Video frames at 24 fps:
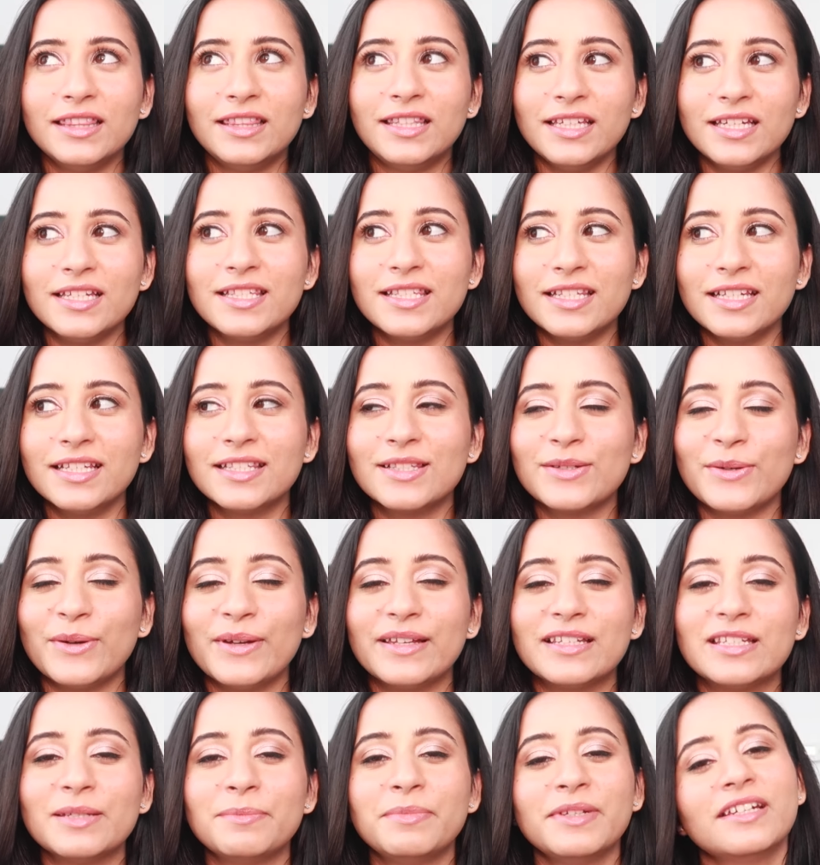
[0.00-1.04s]
This is
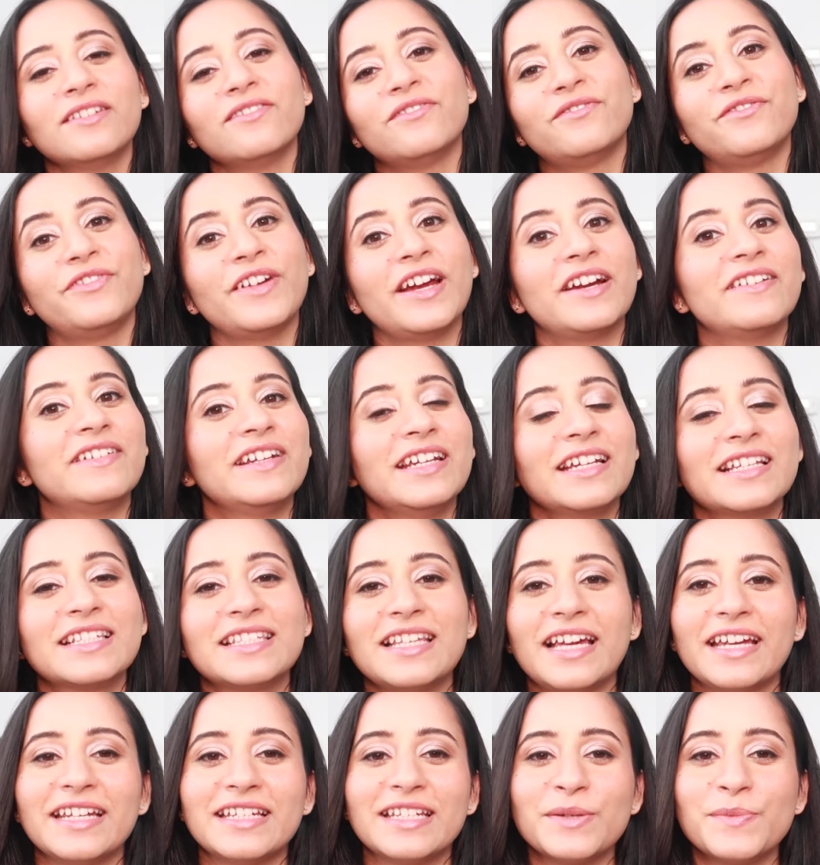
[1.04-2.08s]
going to be a very
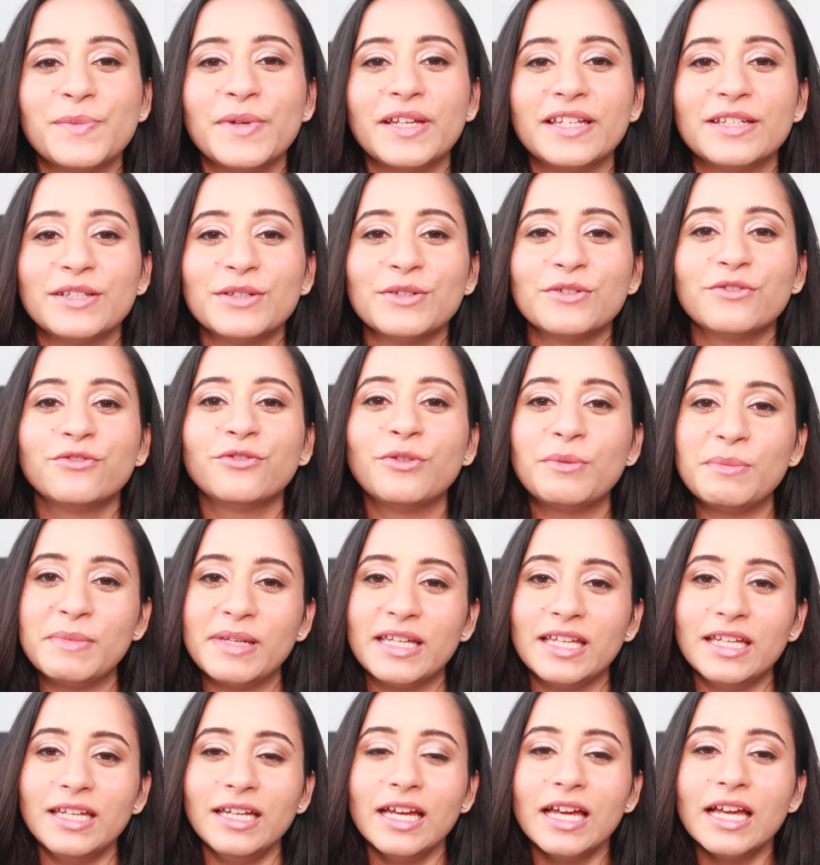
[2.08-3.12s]
exciting video for
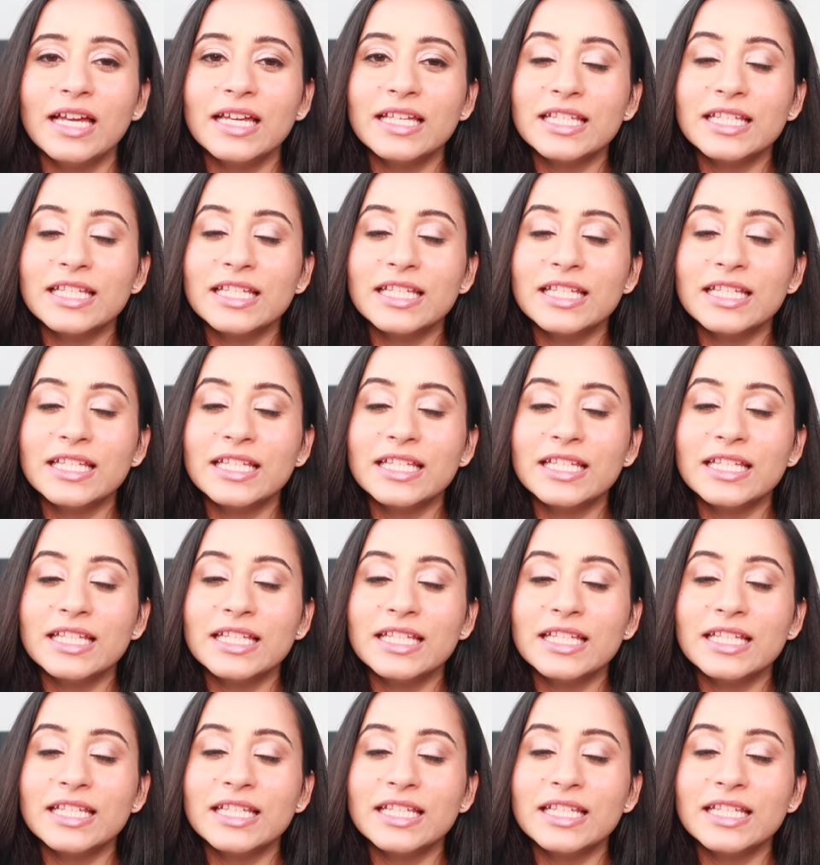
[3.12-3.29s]
me,